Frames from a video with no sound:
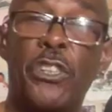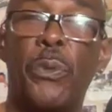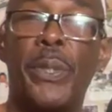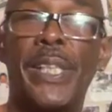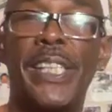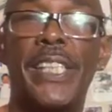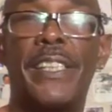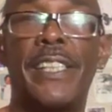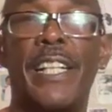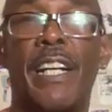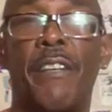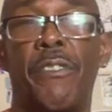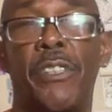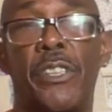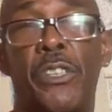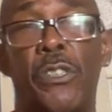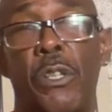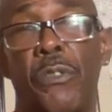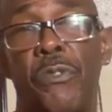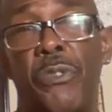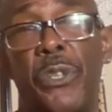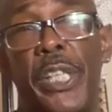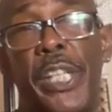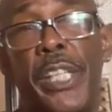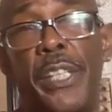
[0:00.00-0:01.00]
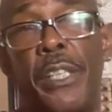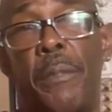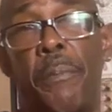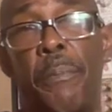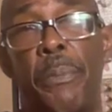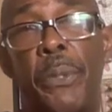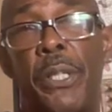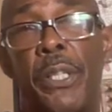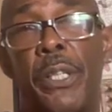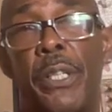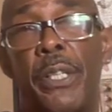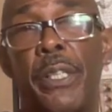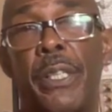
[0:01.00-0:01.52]
27. So if you get the
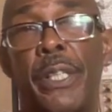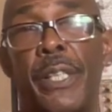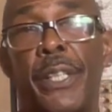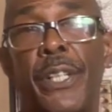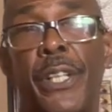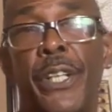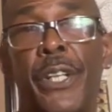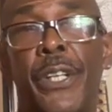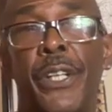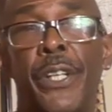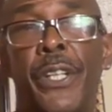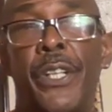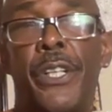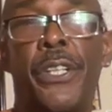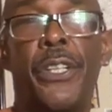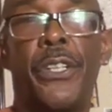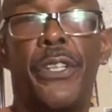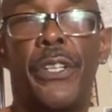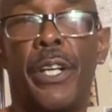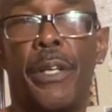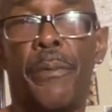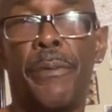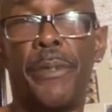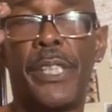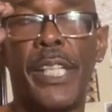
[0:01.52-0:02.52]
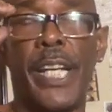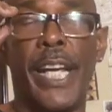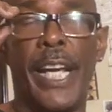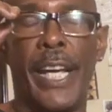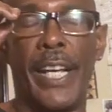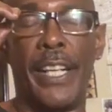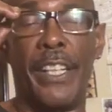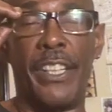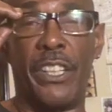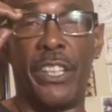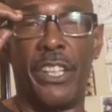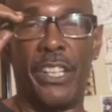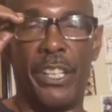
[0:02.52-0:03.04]
book, you know what I'm
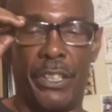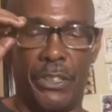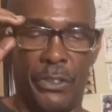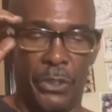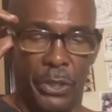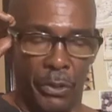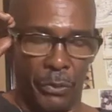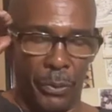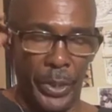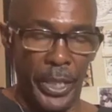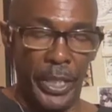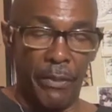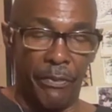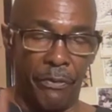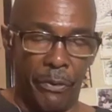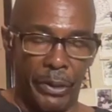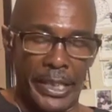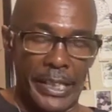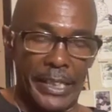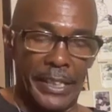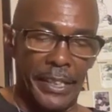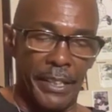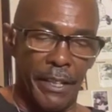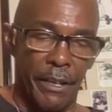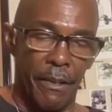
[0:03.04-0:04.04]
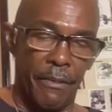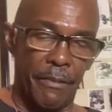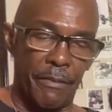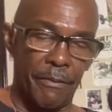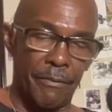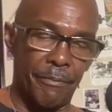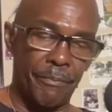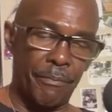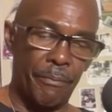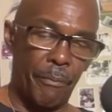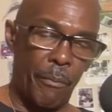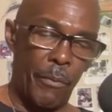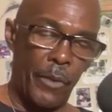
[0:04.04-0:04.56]
saying, you can read it for yourself.
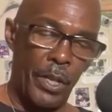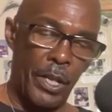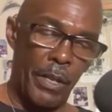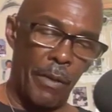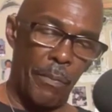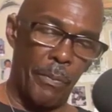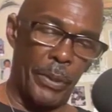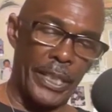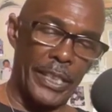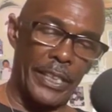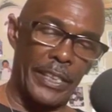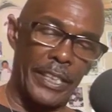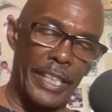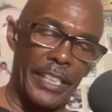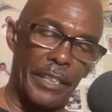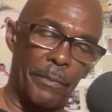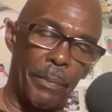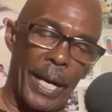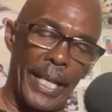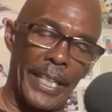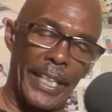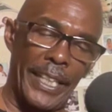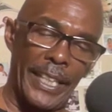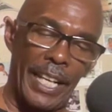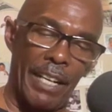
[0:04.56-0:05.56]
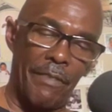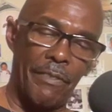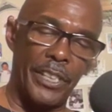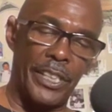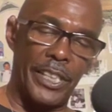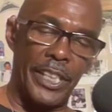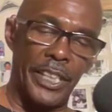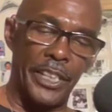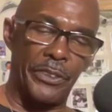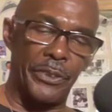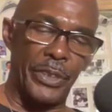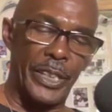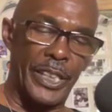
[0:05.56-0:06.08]
But it says by the 11th
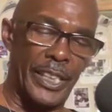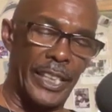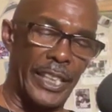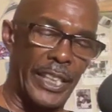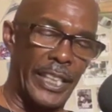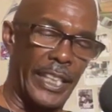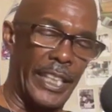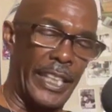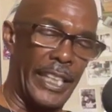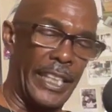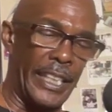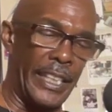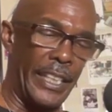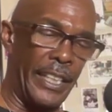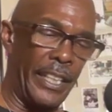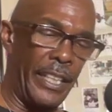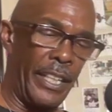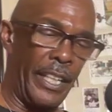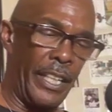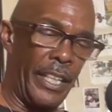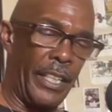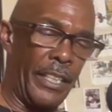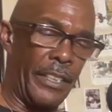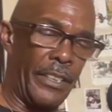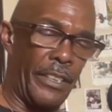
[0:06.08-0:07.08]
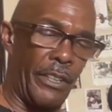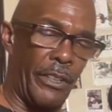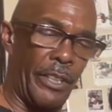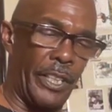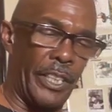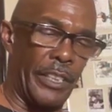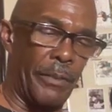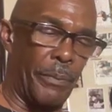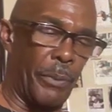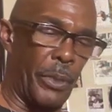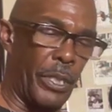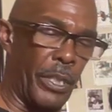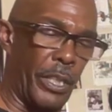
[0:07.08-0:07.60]
century CE,
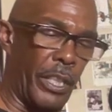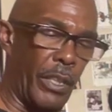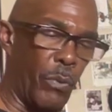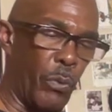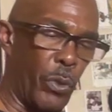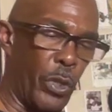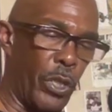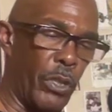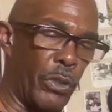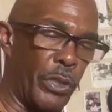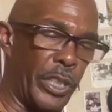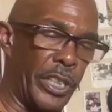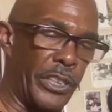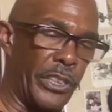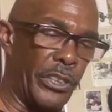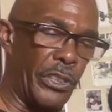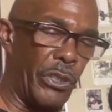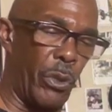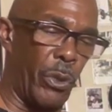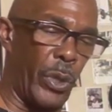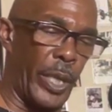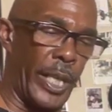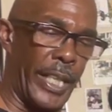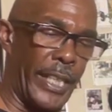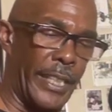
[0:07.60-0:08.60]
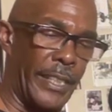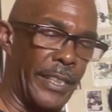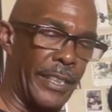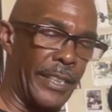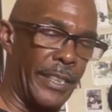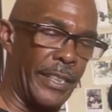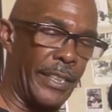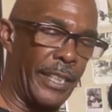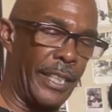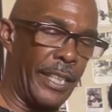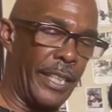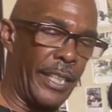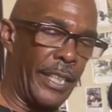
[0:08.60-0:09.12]
Turkish monk and world historian
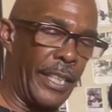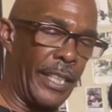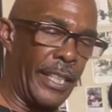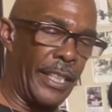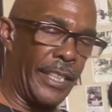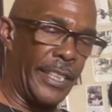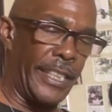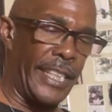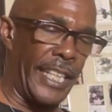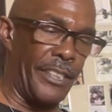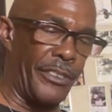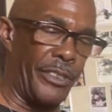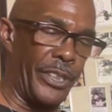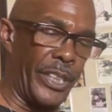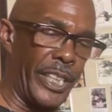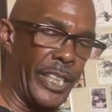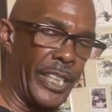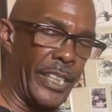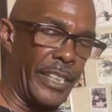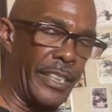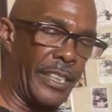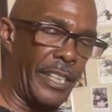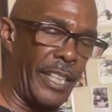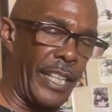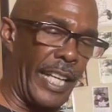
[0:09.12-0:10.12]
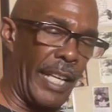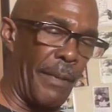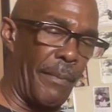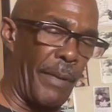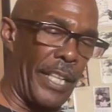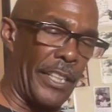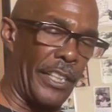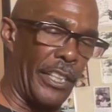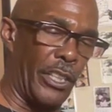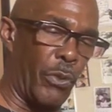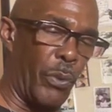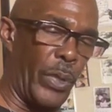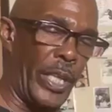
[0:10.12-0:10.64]
Cedrinus claimed
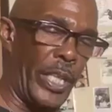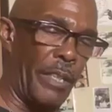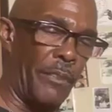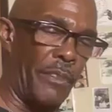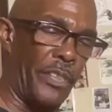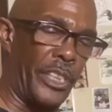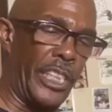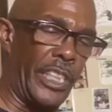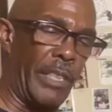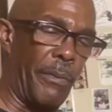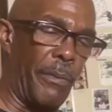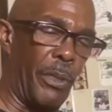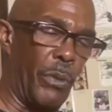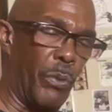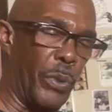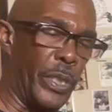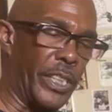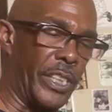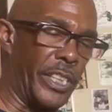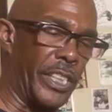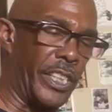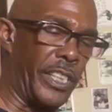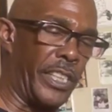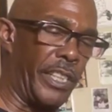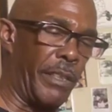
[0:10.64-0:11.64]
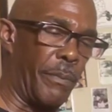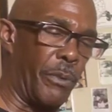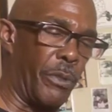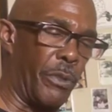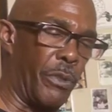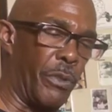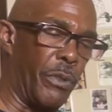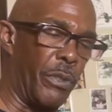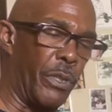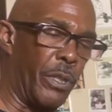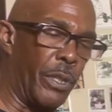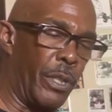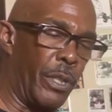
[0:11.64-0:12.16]
that the Queen of Sheba was a Sibyl.